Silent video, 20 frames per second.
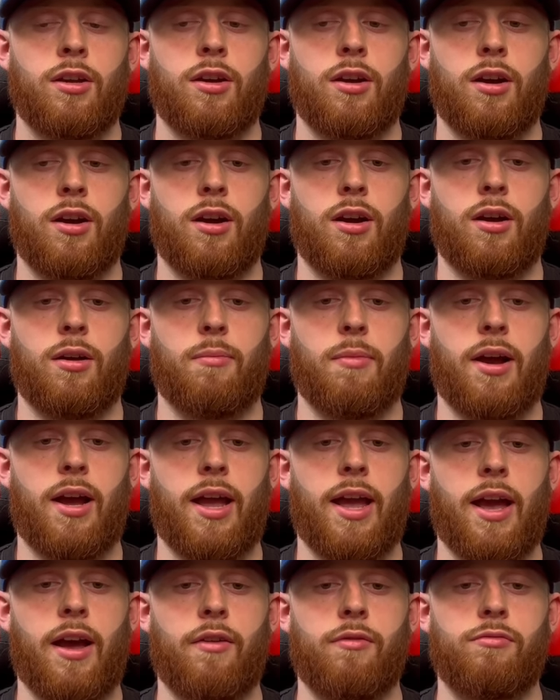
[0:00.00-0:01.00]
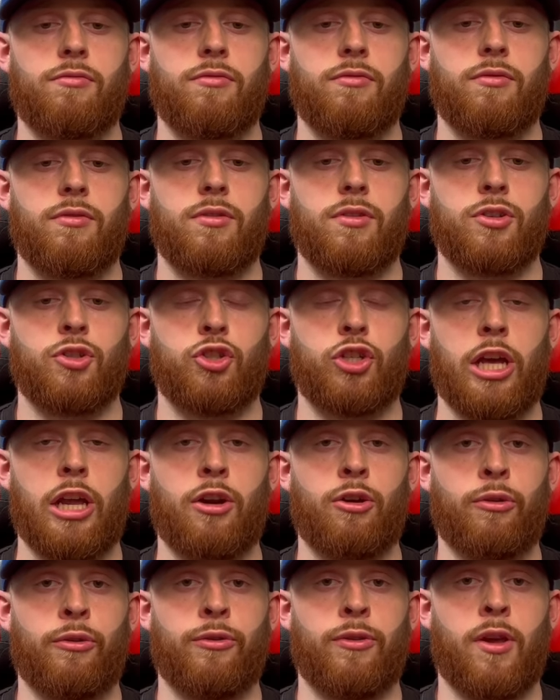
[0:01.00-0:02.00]
Um, I have
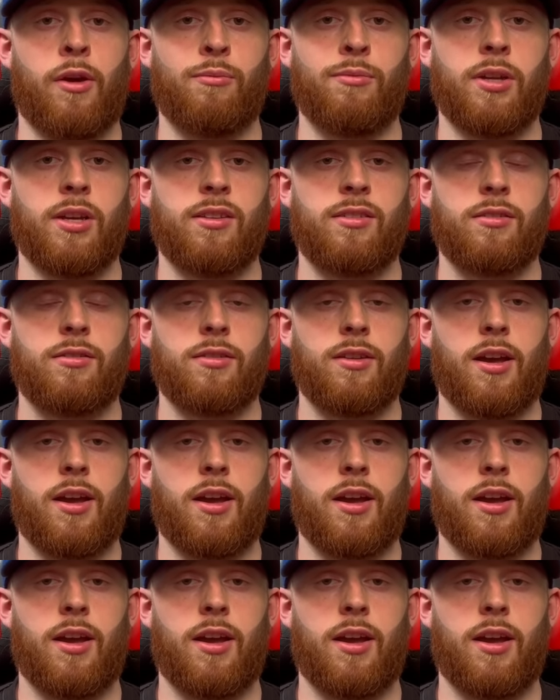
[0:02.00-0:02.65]
genital numbness.